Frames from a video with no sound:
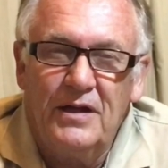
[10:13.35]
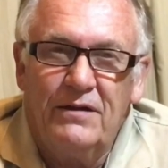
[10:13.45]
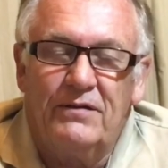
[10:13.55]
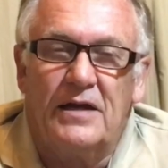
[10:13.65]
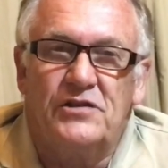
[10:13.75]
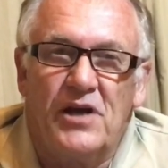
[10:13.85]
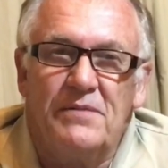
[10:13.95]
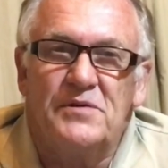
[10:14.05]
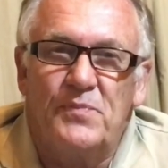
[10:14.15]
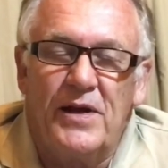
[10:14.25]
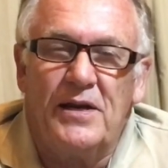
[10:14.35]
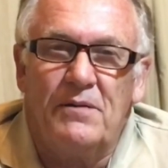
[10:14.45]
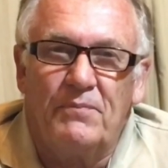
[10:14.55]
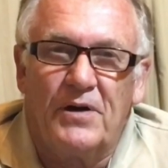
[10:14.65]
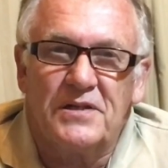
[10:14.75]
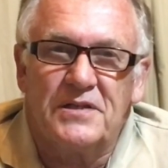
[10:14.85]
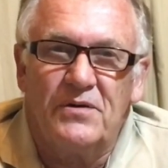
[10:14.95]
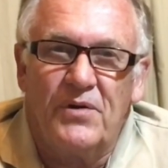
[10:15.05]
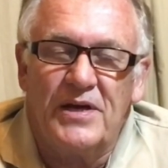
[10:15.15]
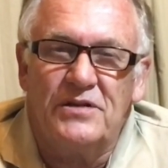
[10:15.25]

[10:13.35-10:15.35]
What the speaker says: That James Brennan passed away